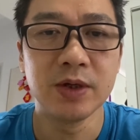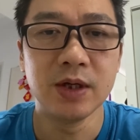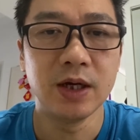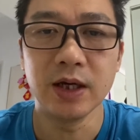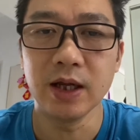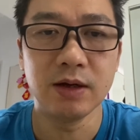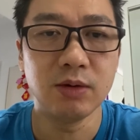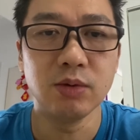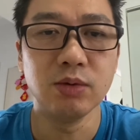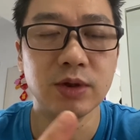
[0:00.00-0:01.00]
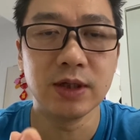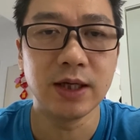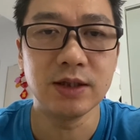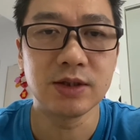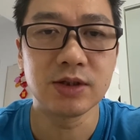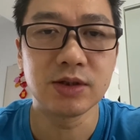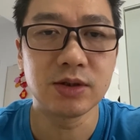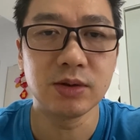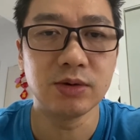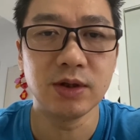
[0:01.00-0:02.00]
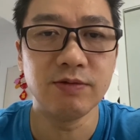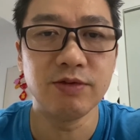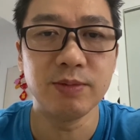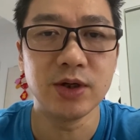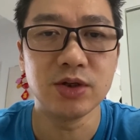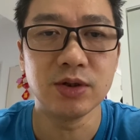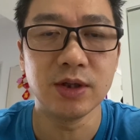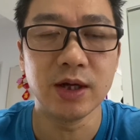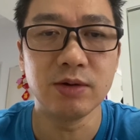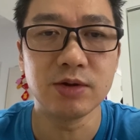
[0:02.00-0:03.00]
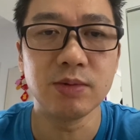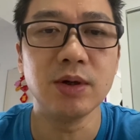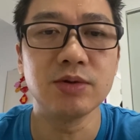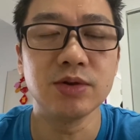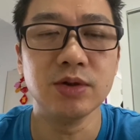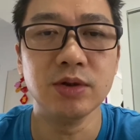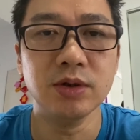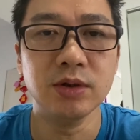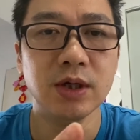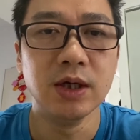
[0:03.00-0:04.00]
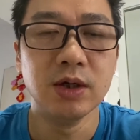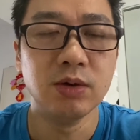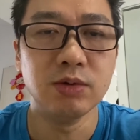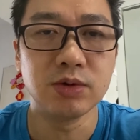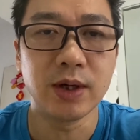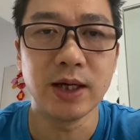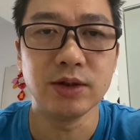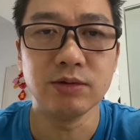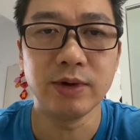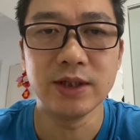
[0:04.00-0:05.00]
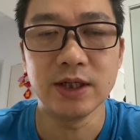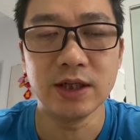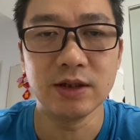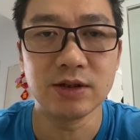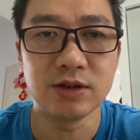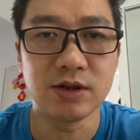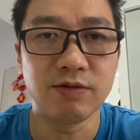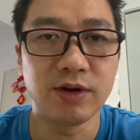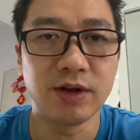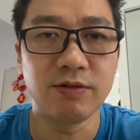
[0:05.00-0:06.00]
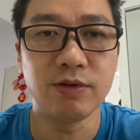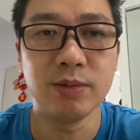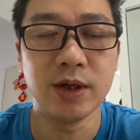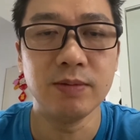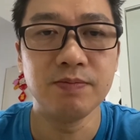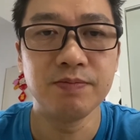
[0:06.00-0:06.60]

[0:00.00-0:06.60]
Again, all the dates, all the information there as well. So you can also add your ratings and stuff like that from here.